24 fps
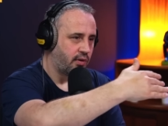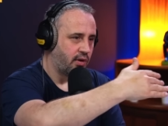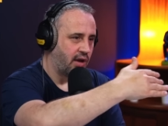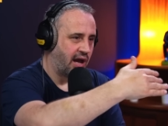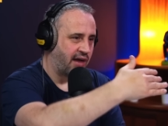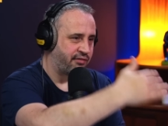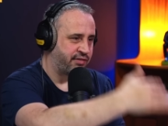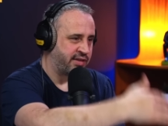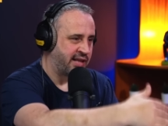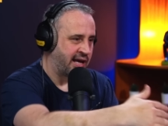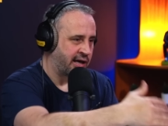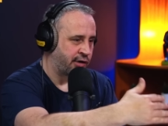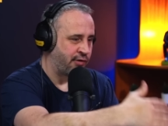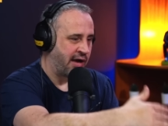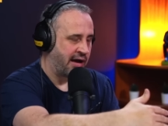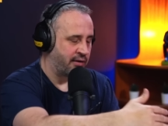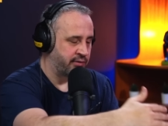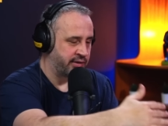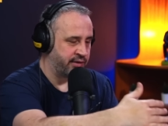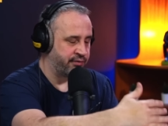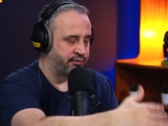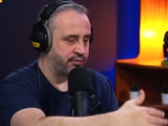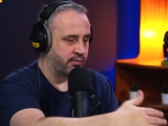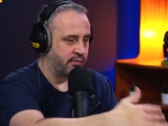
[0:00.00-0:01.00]
having that
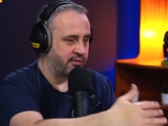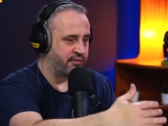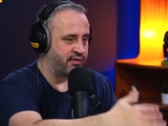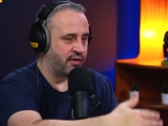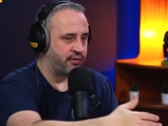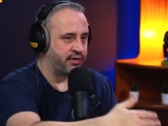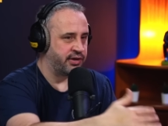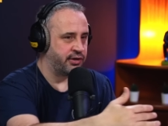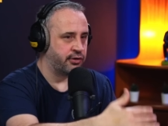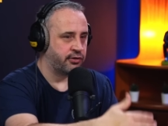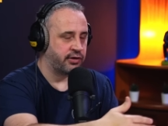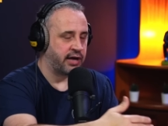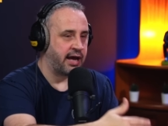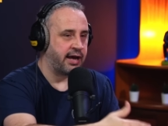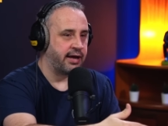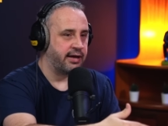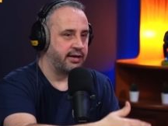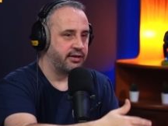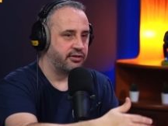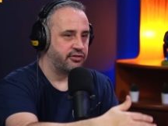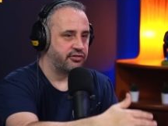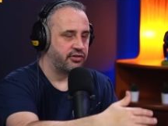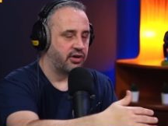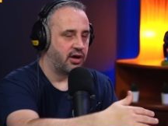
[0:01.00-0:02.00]
grounding from a very young
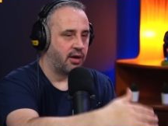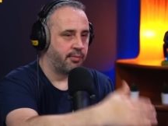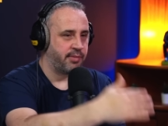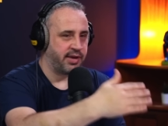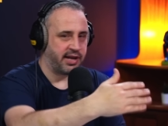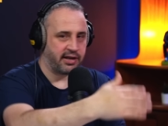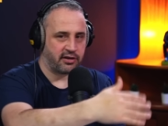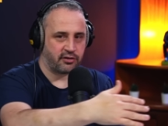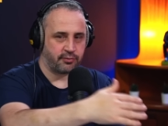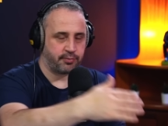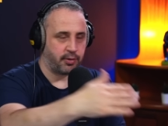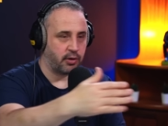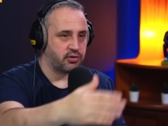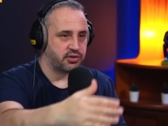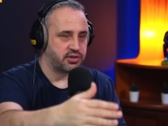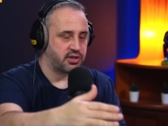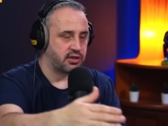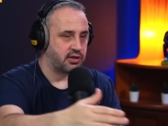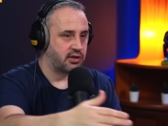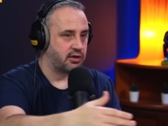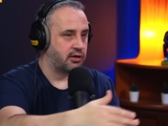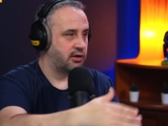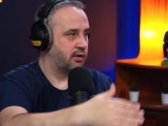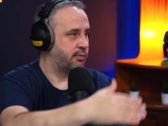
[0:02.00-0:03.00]
age and being exposed
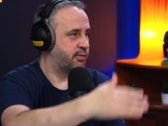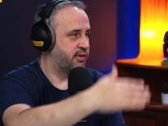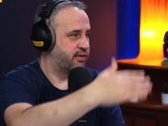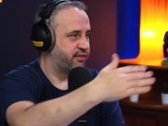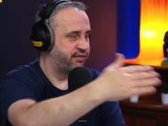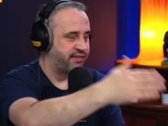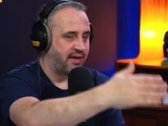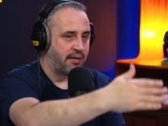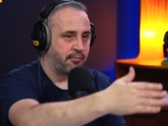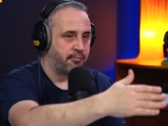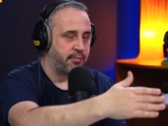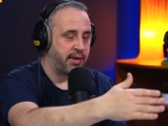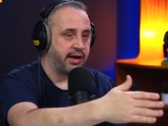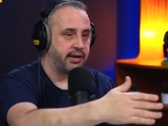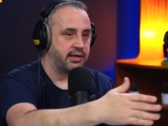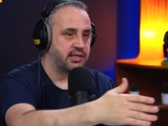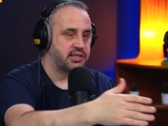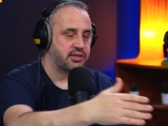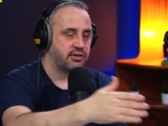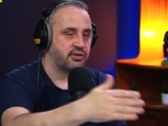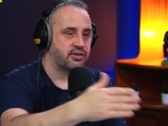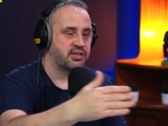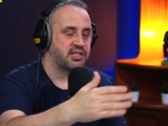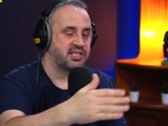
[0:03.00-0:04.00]
to the club and the fan
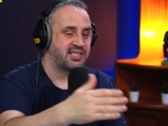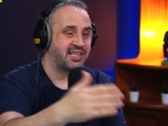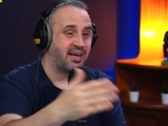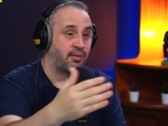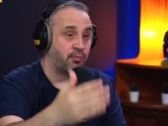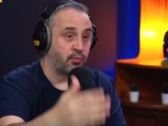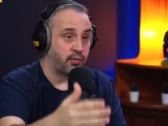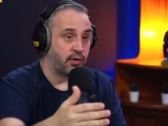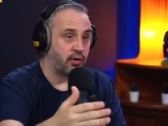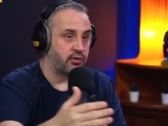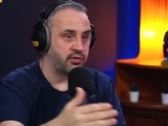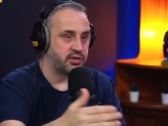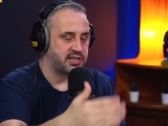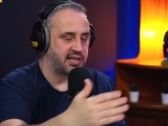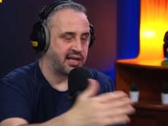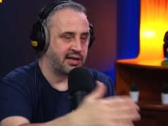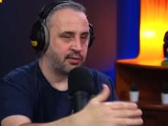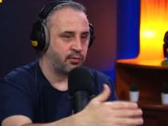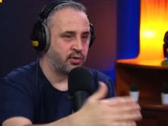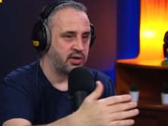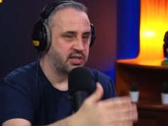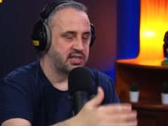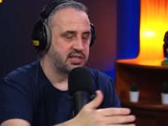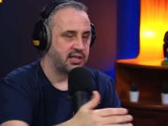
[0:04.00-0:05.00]
base and understand
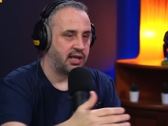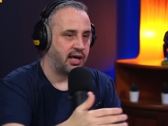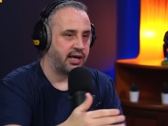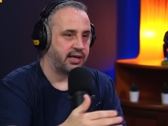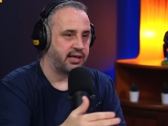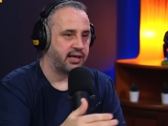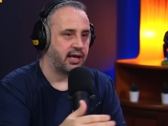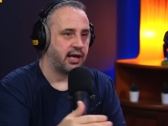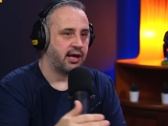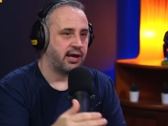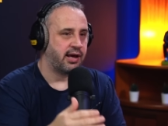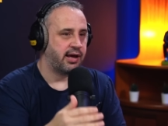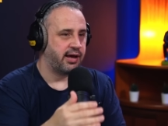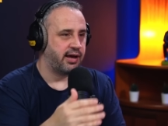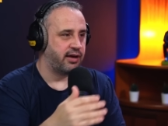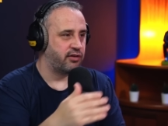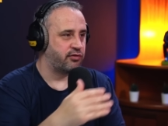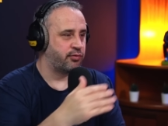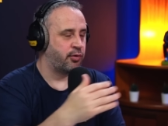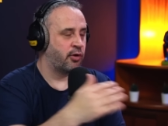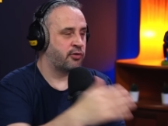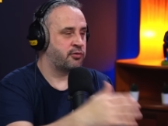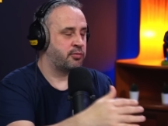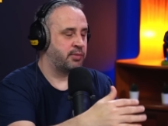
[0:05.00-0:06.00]
understanding what it's like
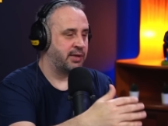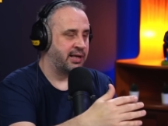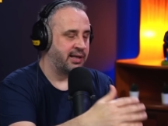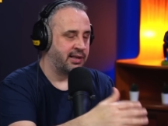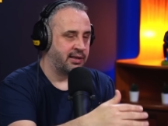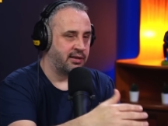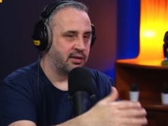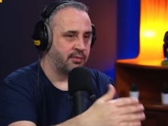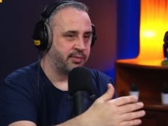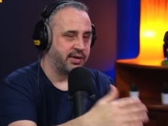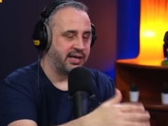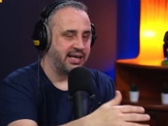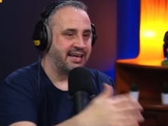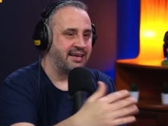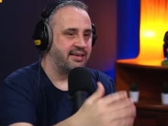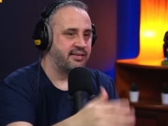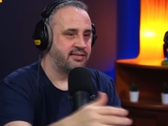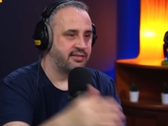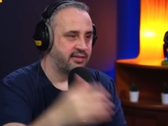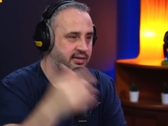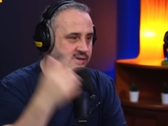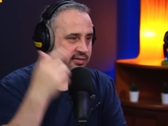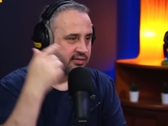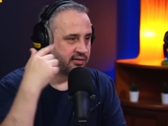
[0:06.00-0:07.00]
is possibly a little bit
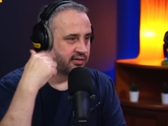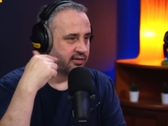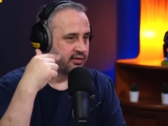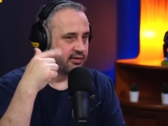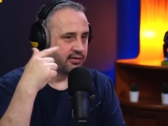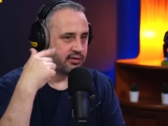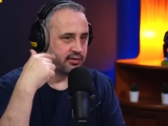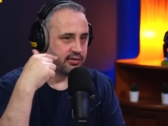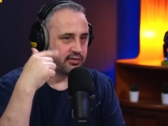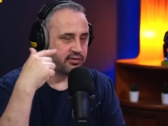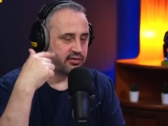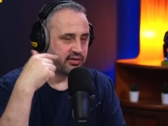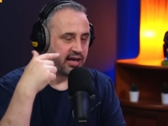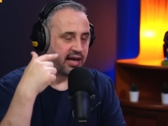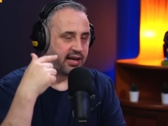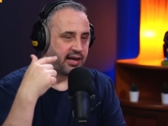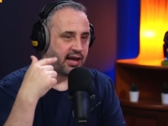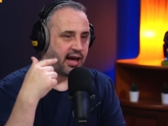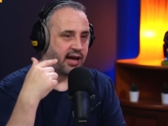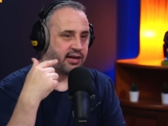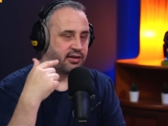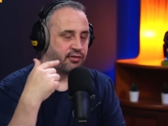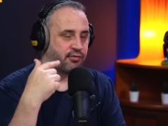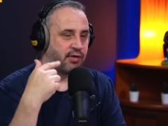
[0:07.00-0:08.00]
easier to to get
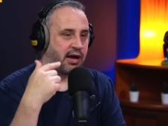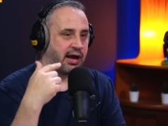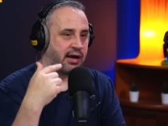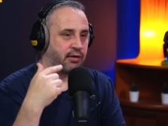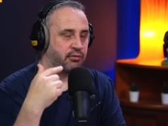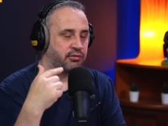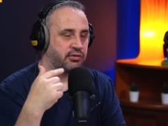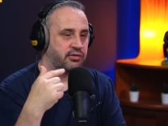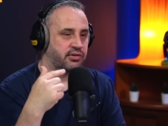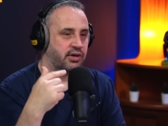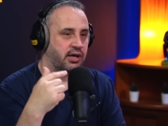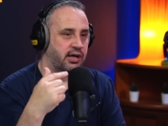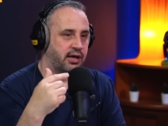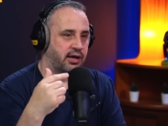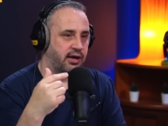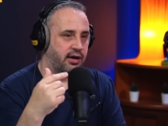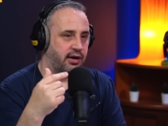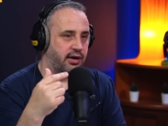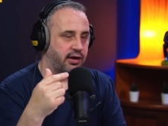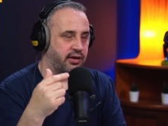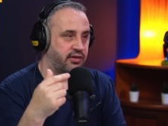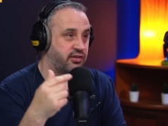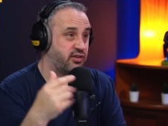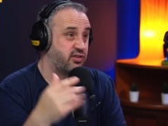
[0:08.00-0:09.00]
your head around
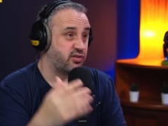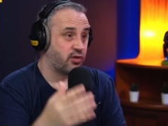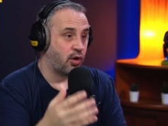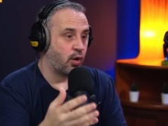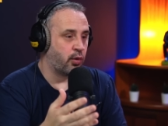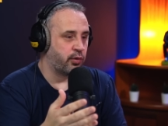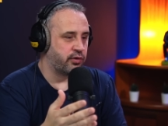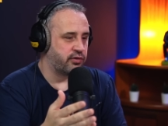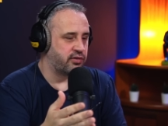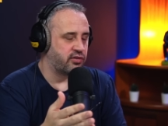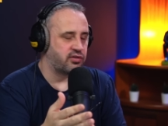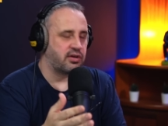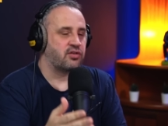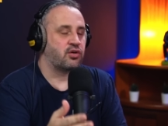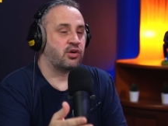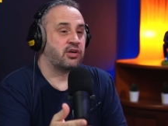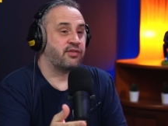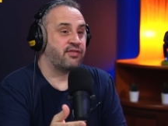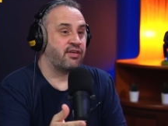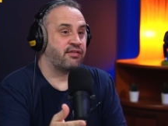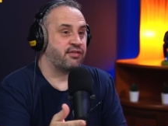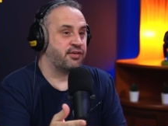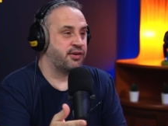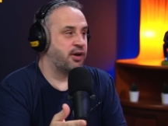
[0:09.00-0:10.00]
because it's always it's all
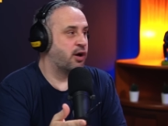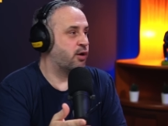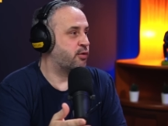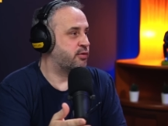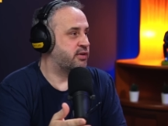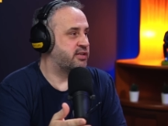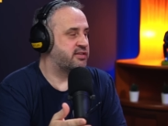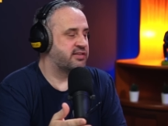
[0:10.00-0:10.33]
you've ever known,